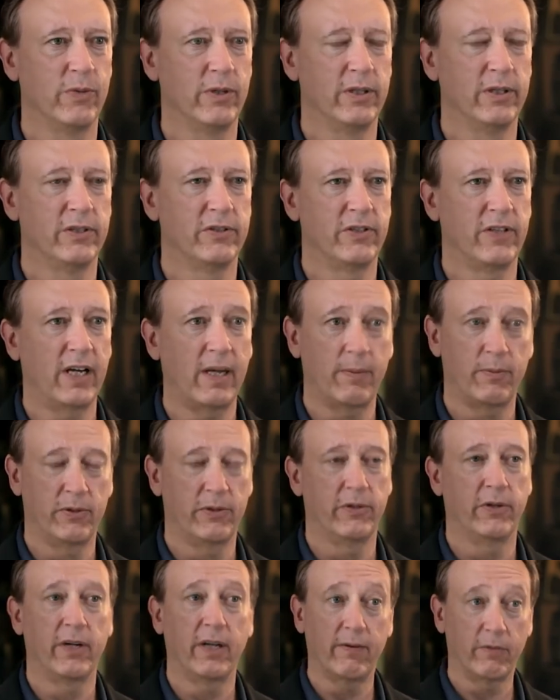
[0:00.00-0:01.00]
One is the
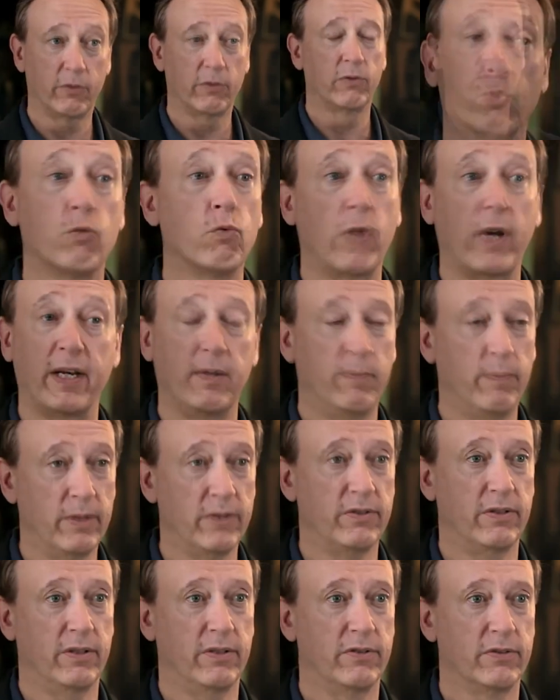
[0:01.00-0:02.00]
opportunity to have a great
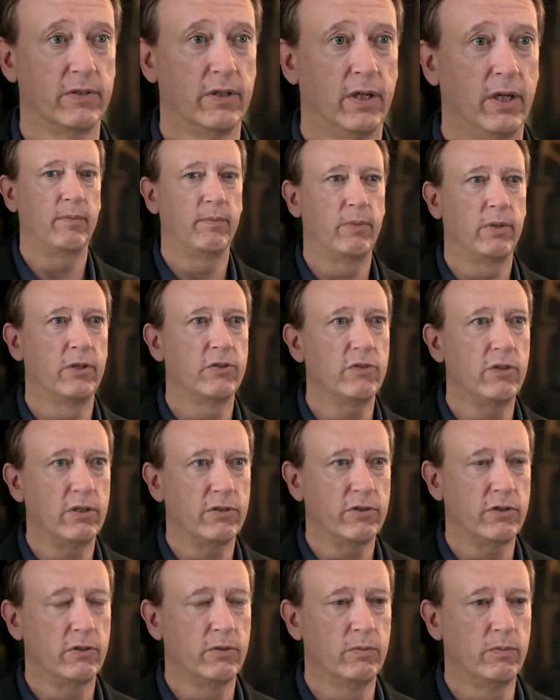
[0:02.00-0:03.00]
business, but it's
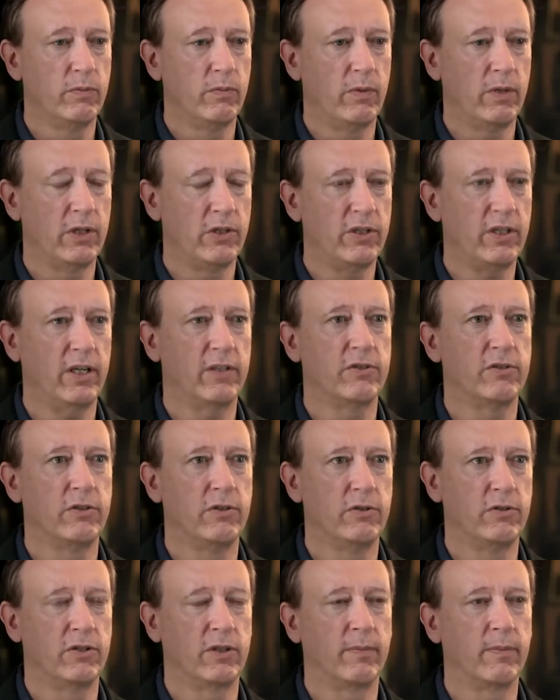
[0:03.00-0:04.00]
also the
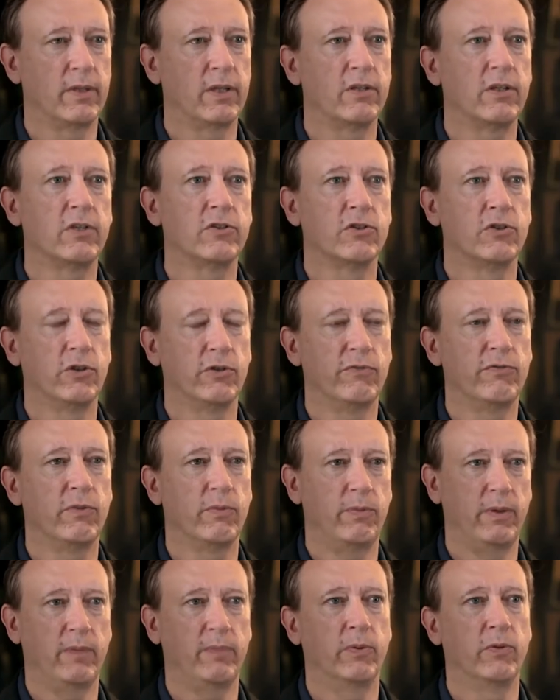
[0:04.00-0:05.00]
chance to do something that does good
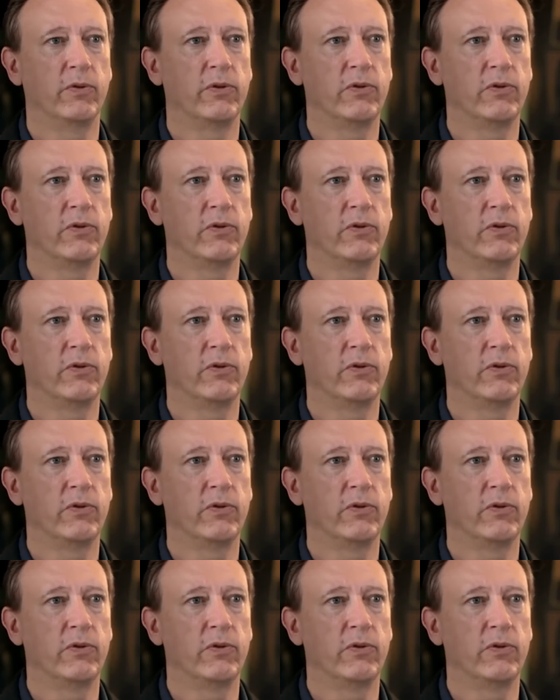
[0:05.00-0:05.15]
for people